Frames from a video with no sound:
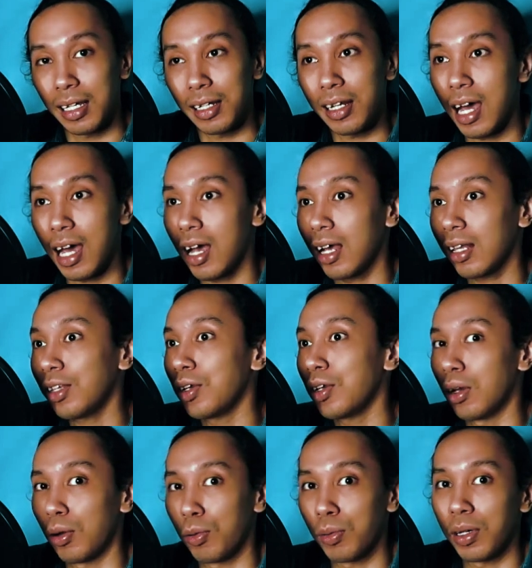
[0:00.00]
that,
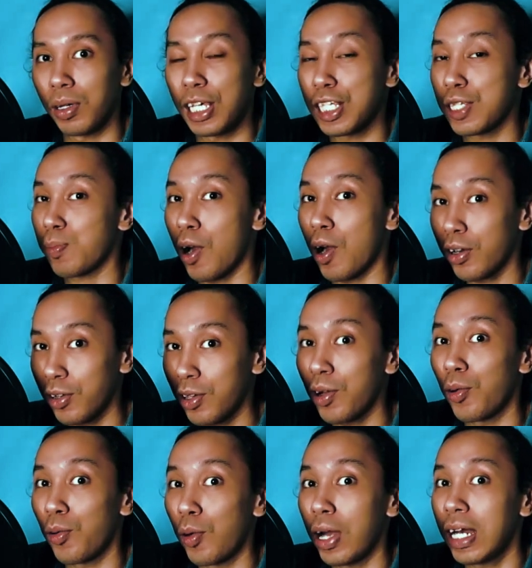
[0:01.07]
his partner
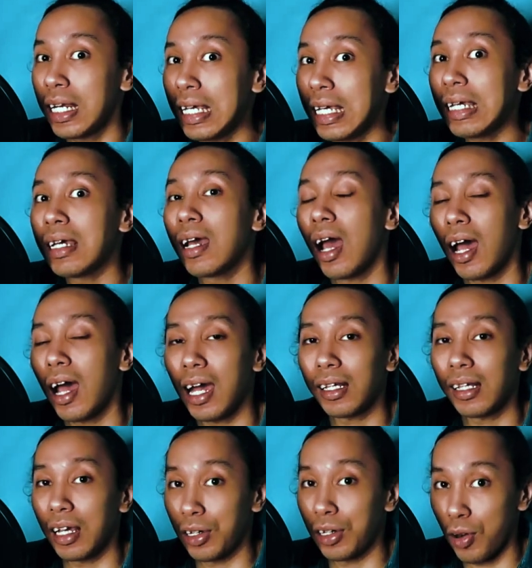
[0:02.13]
already had
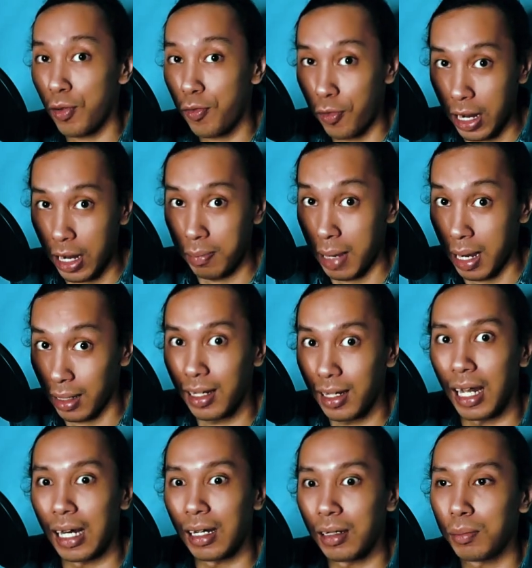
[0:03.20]
a girlfriend back
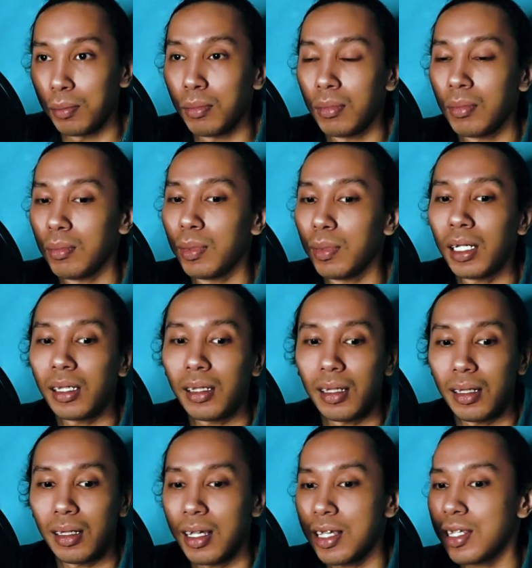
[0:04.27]
then, but
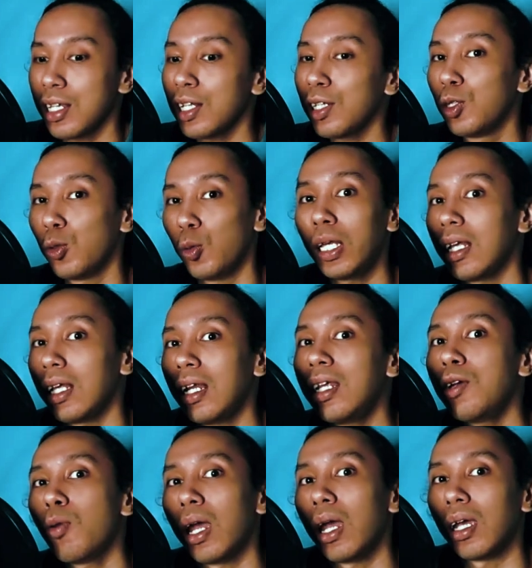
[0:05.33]
he still do it
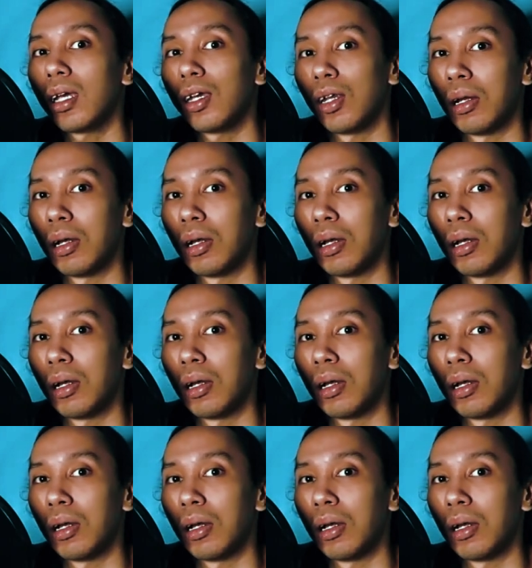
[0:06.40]
anyway.